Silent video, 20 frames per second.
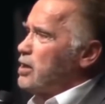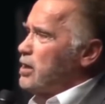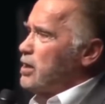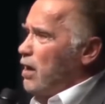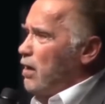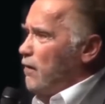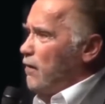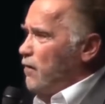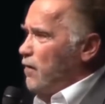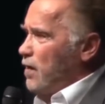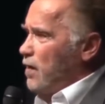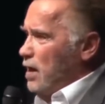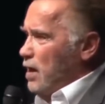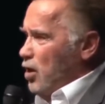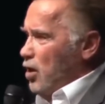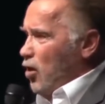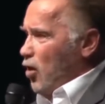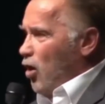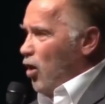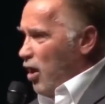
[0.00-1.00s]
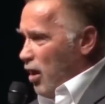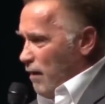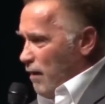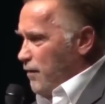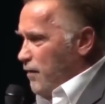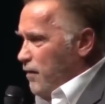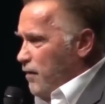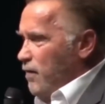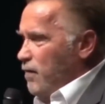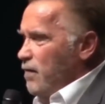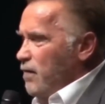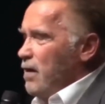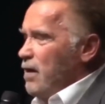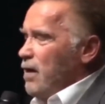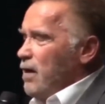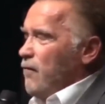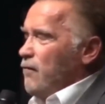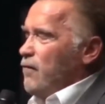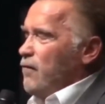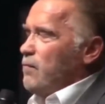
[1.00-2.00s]
yourself off
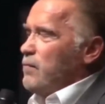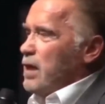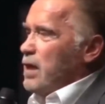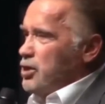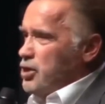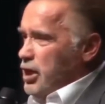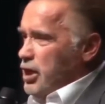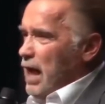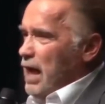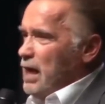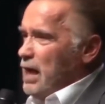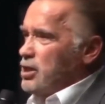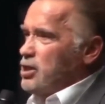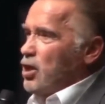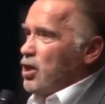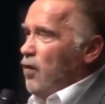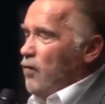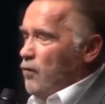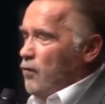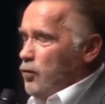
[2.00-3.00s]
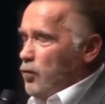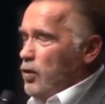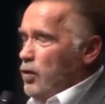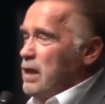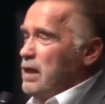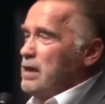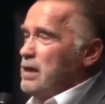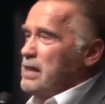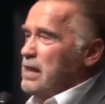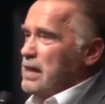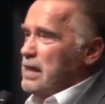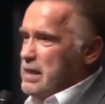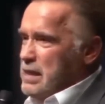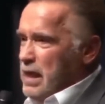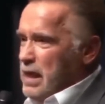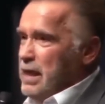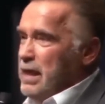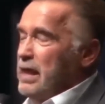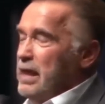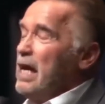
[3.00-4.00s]
from the chance of really
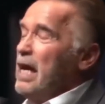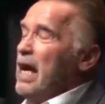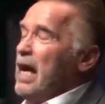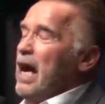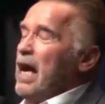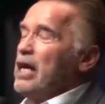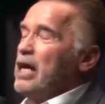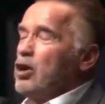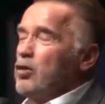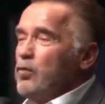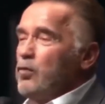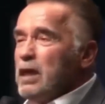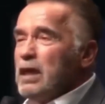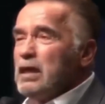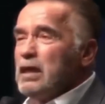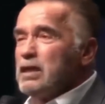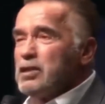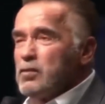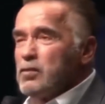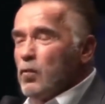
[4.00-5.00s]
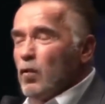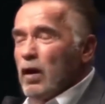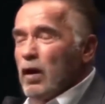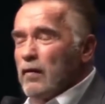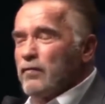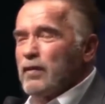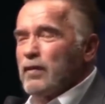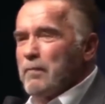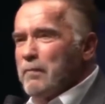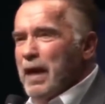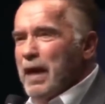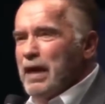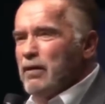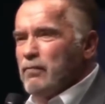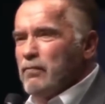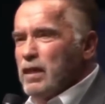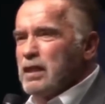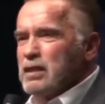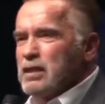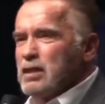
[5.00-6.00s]
succeeding. And the reason, one of the
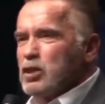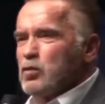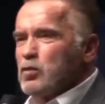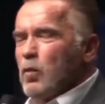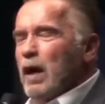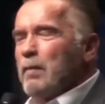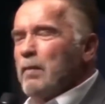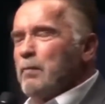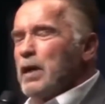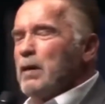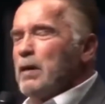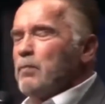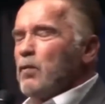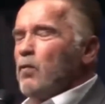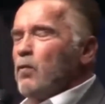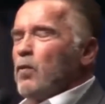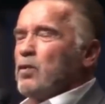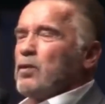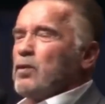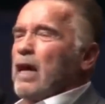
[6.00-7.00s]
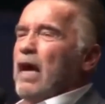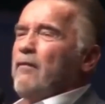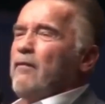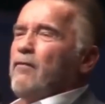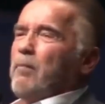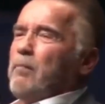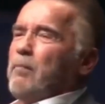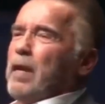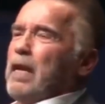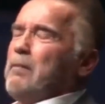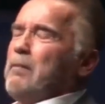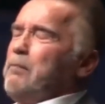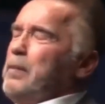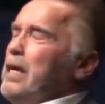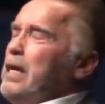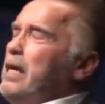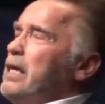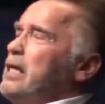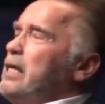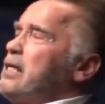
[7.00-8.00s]
main reasons why people want to have a plan B
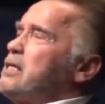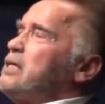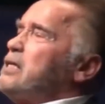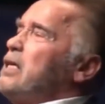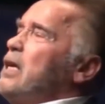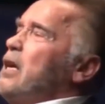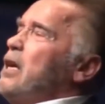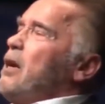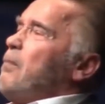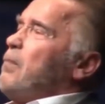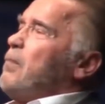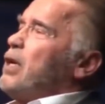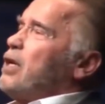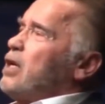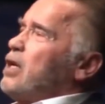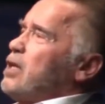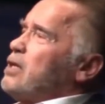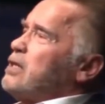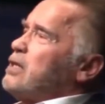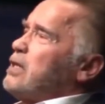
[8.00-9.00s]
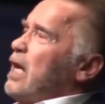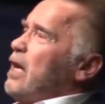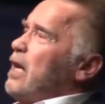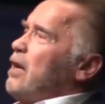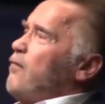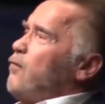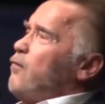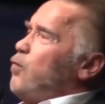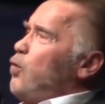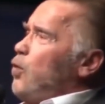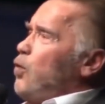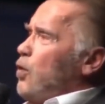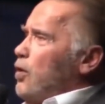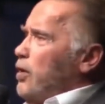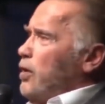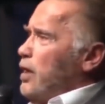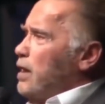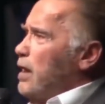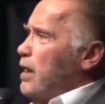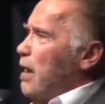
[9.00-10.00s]
is because they are
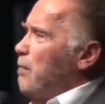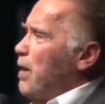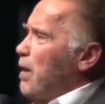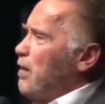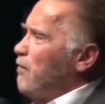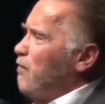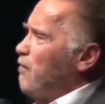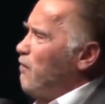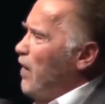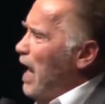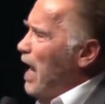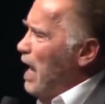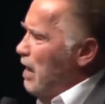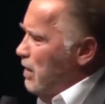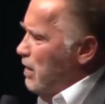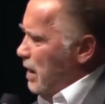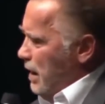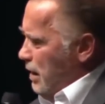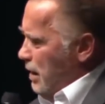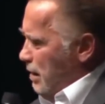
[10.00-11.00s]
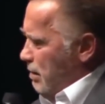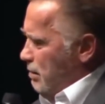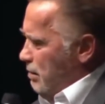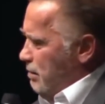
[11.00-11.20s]
worried about failing.